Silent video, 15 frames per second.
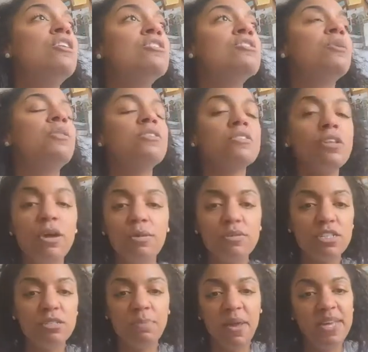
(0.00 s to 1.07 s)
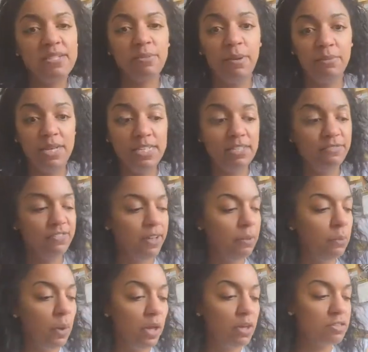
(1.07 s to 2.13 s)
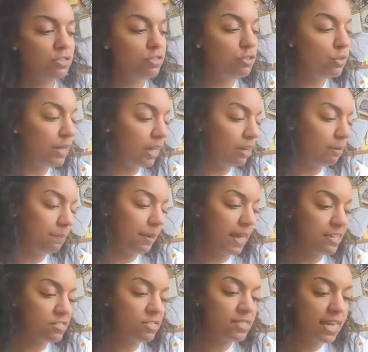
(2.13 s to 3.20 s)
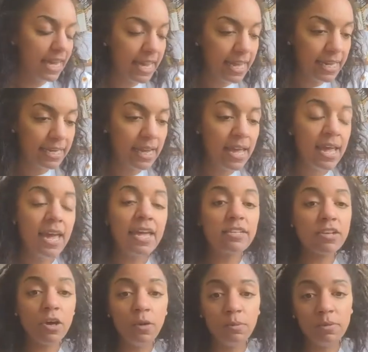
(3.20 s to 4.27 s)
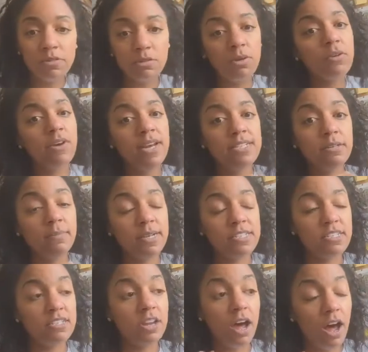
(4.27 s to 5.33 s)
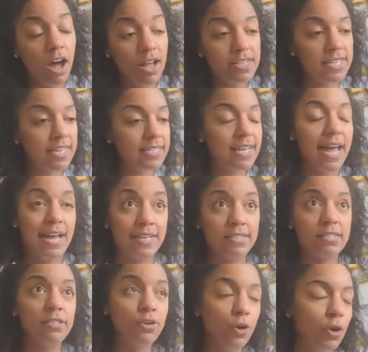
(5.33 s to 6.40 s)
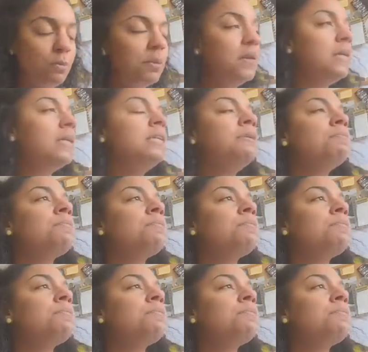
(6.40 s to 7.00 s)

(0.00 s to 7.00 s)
So there's loads of space where we need to fill work. So do get your applications in. It's open to all Greater Manchester artists as normal.